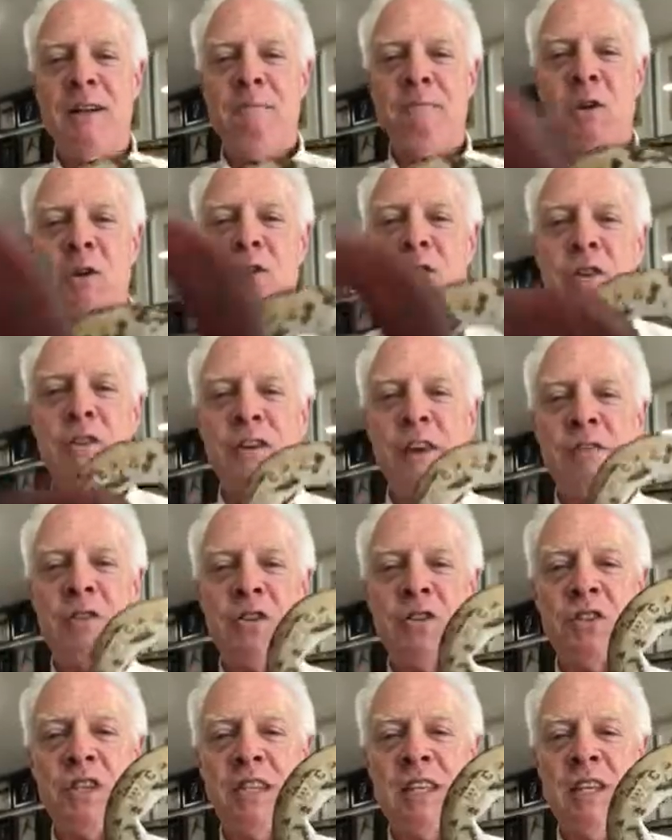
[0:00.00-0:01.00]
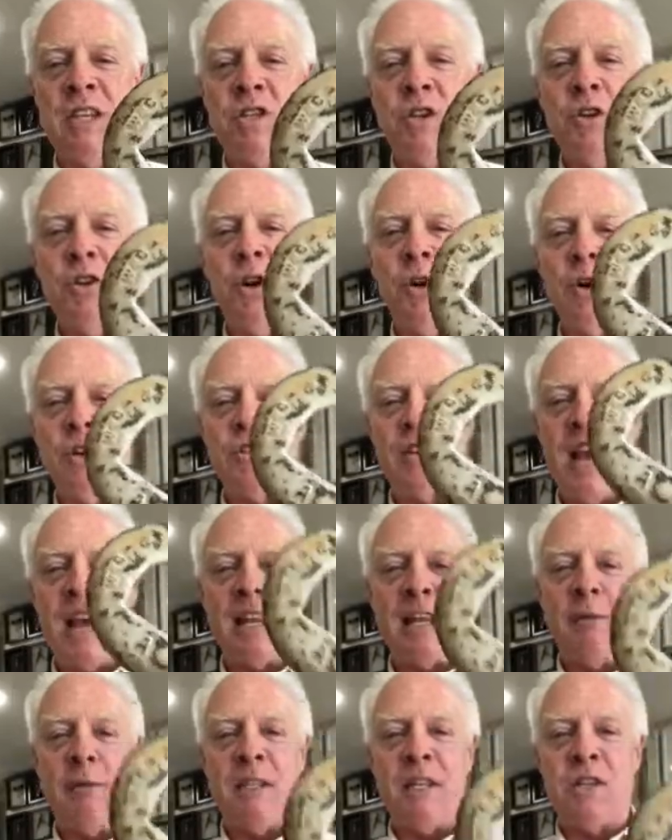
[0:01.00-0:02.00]
most of you have ever seen these. You'll know
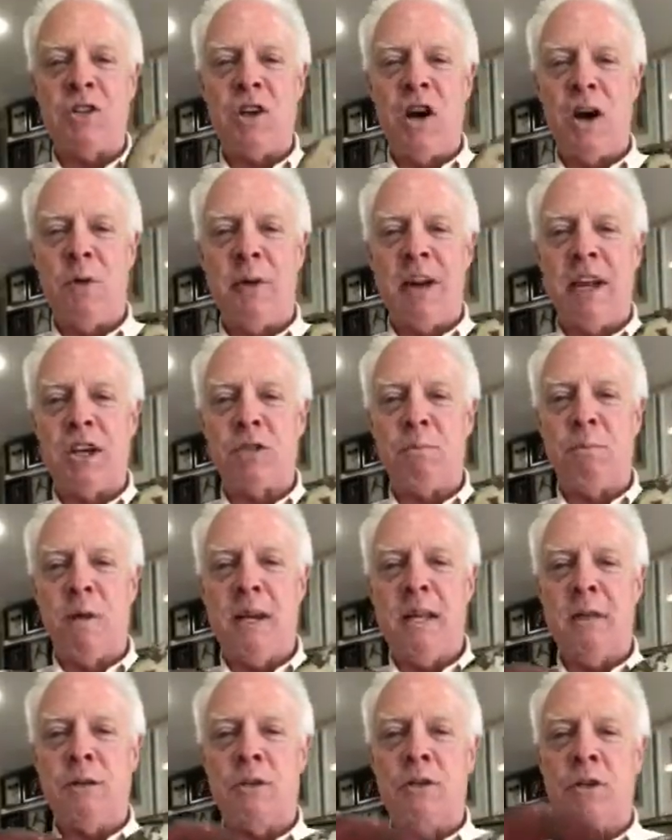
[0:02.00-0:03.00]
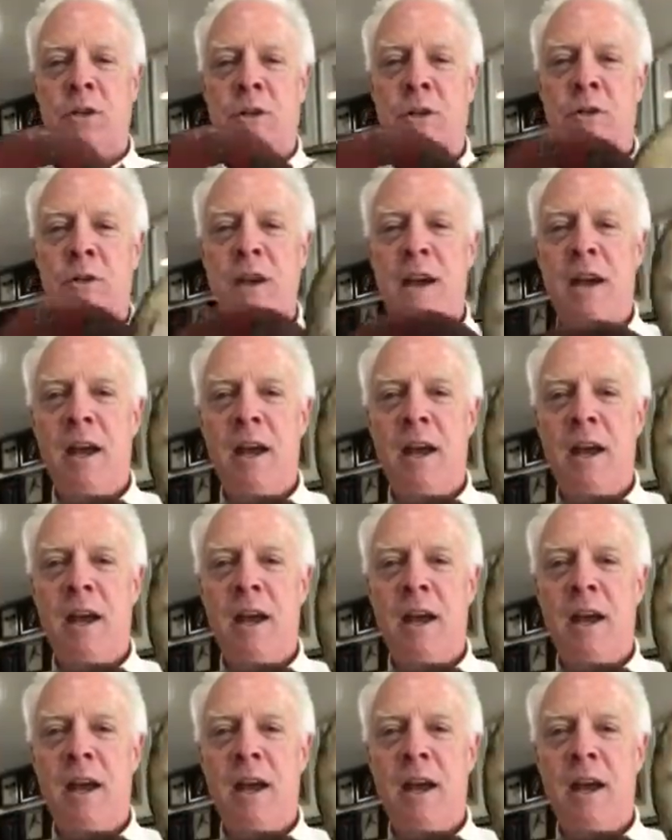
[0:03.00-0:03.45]
exactly what these are when I explain it to you,